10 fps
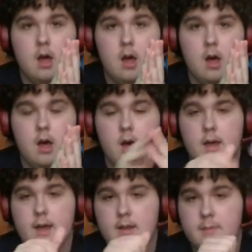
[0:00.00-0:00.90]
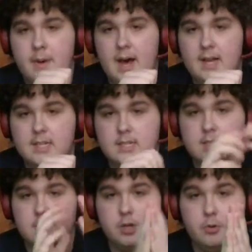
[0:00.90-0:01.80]
in the
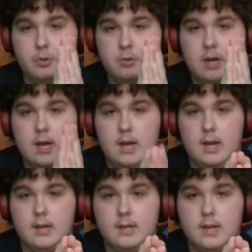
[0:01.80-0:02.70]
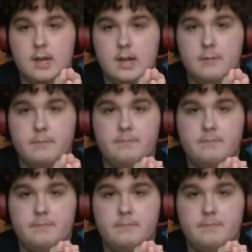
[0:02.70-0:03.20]
past soon. And